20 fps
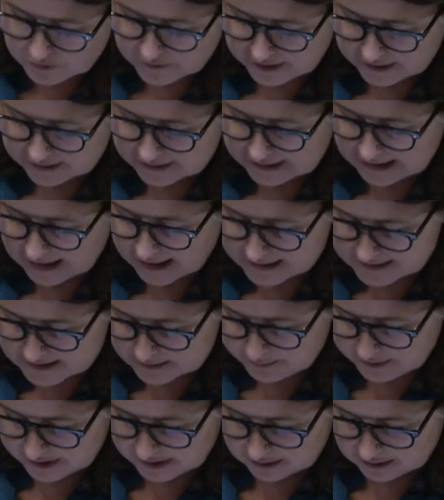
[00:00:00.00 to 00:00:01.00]
thing that
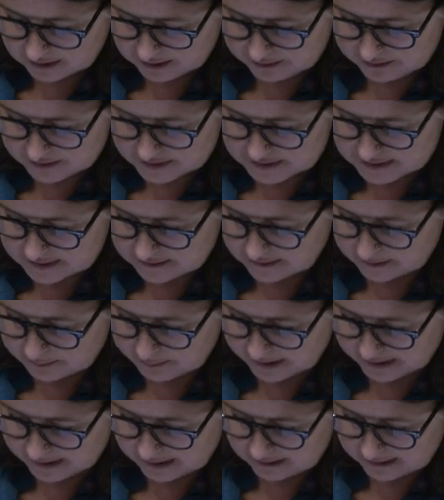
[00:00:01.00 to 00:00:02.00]
hasn't been included in the
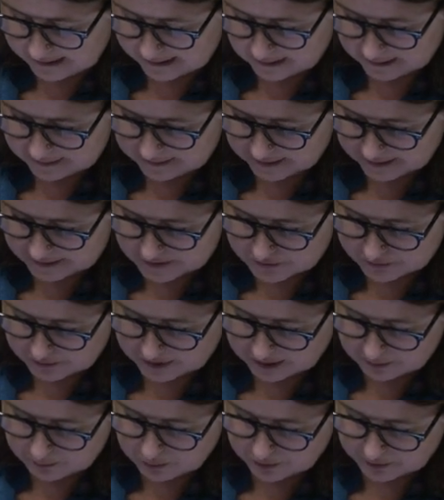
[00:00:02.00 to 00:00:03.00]
bill, and I think it's
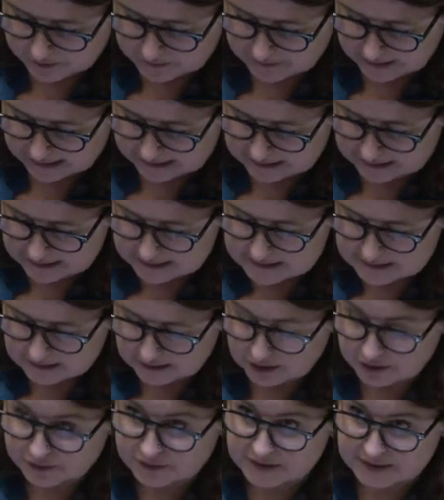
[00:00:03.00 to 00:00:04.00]
really important that it is
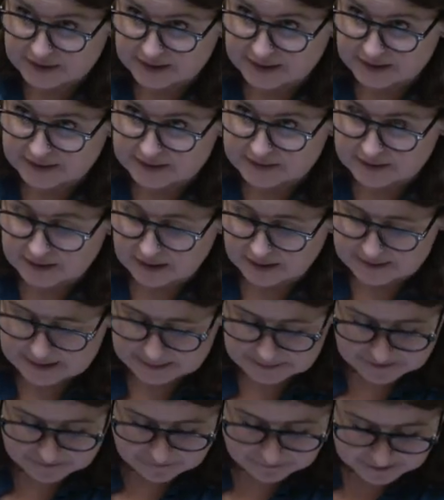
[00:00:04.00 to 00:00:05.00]
included, is the
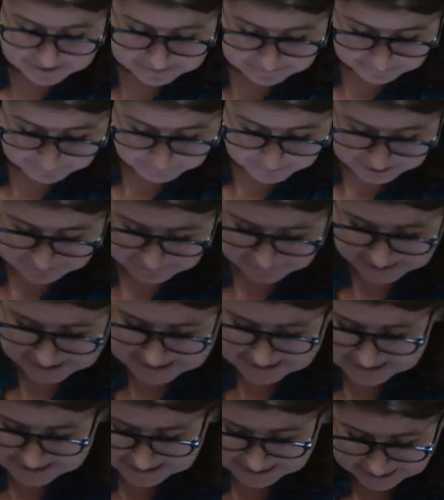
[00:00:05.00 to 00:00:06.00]
concept of ring, ring
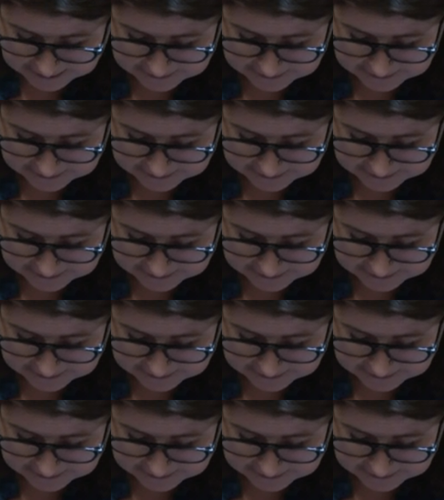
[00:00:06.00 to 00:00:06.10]
fencing.